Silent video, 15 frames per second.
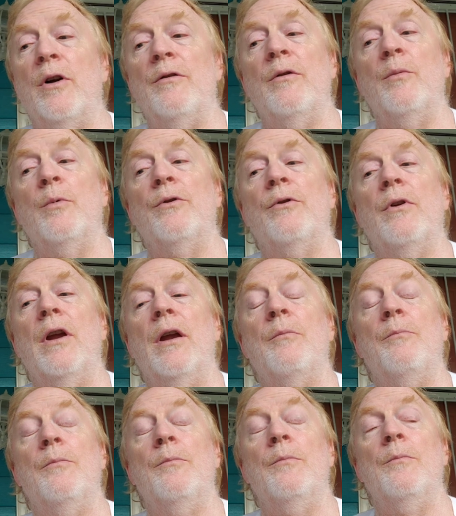It was it
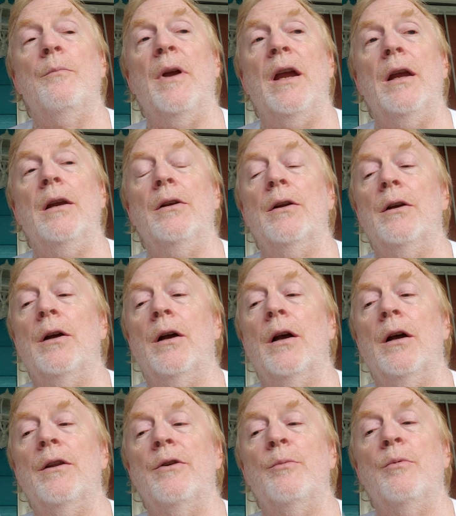made
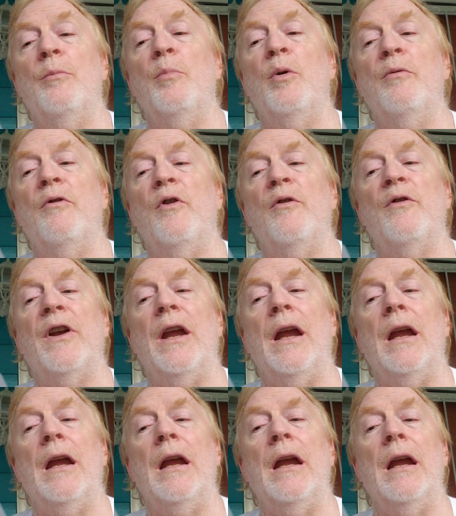uh, the removal of
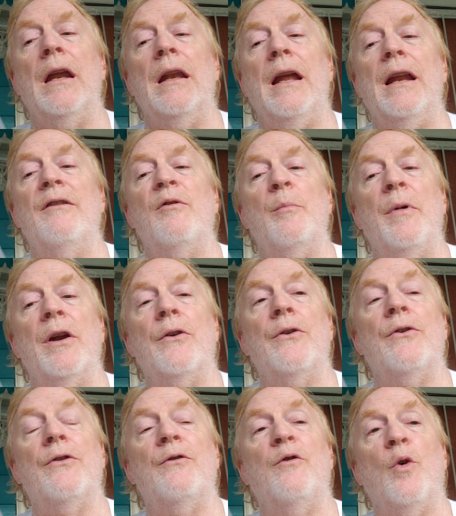Native
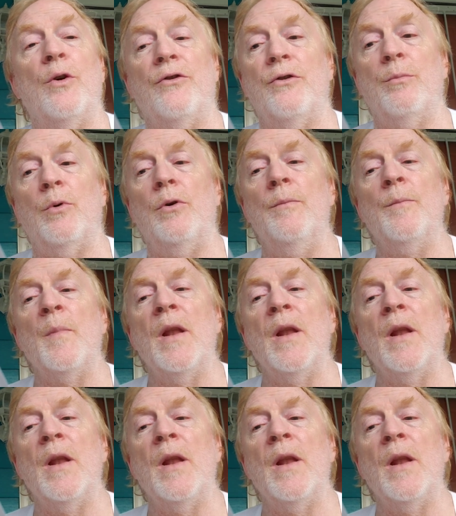Americans forcible